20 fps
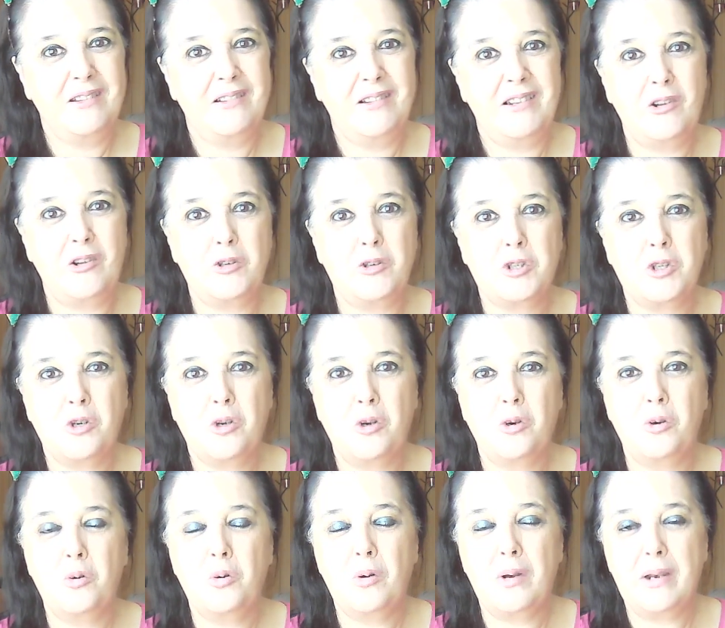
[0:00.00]

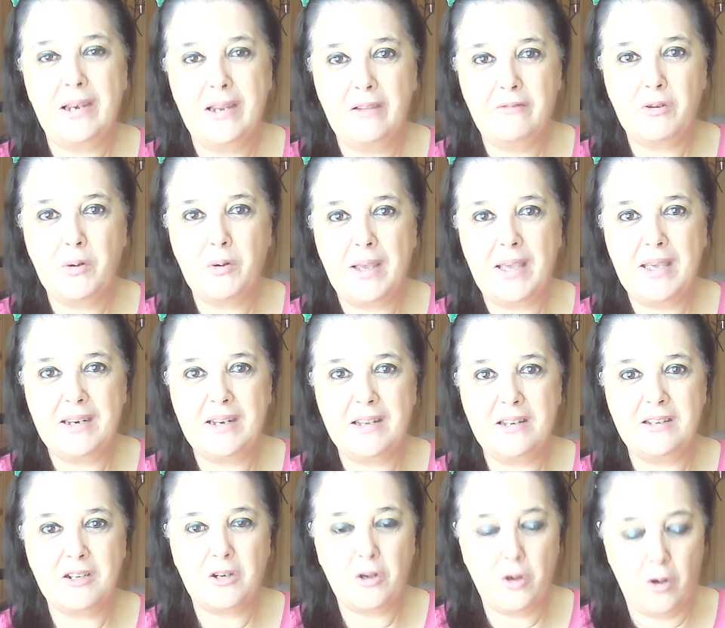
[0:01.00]
Logical,
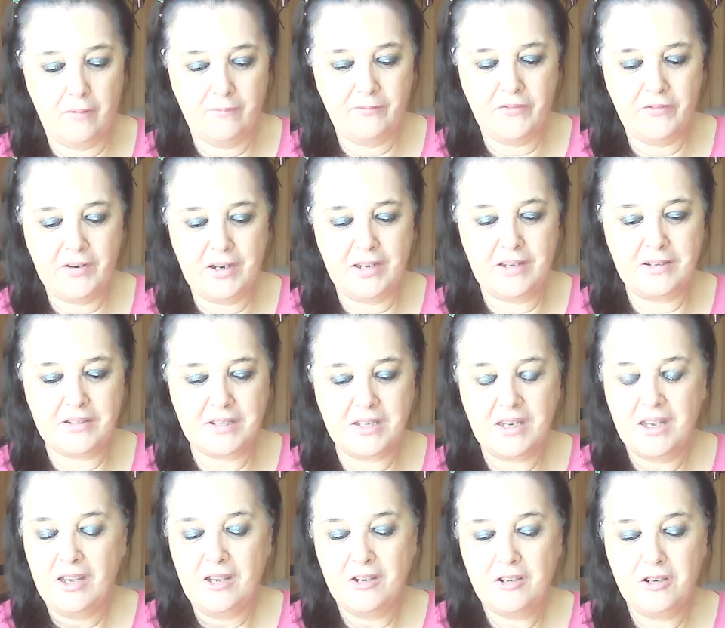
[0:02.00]
level-headed, confident,
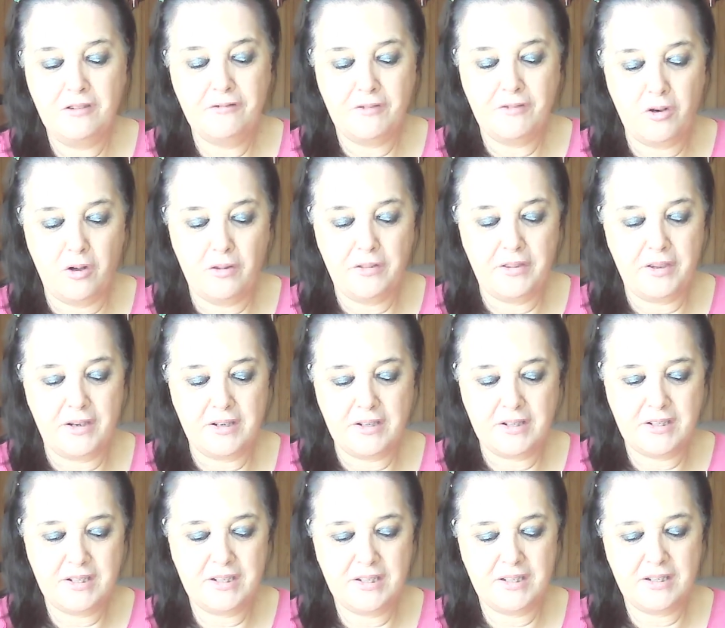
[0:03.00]
you've got
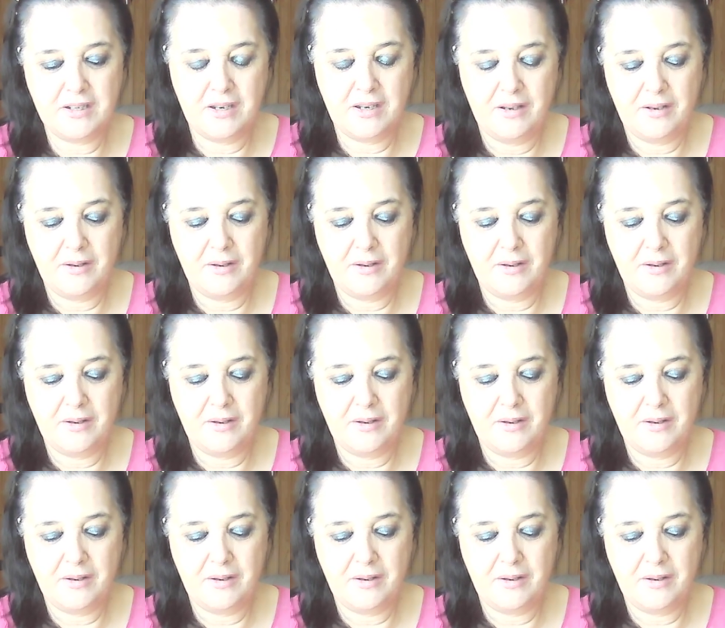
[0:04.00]
this.